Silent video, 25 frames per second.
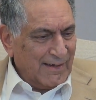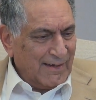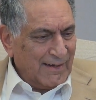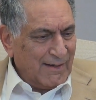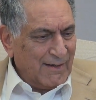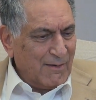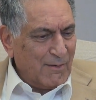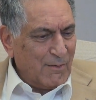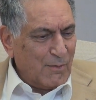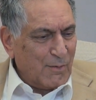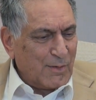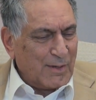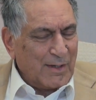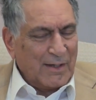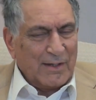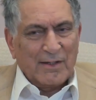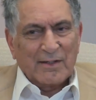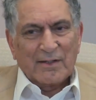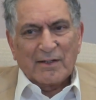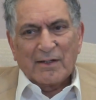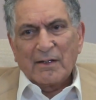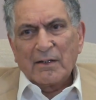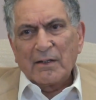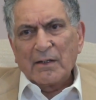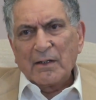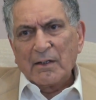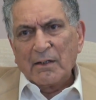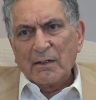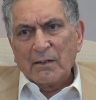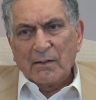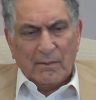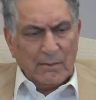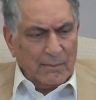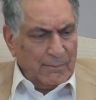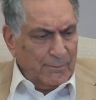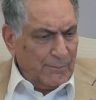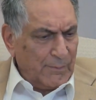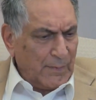okay,
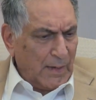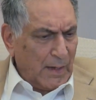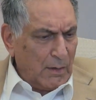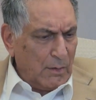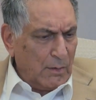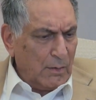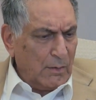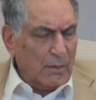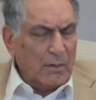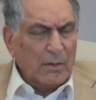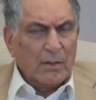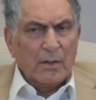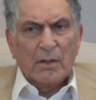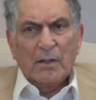now,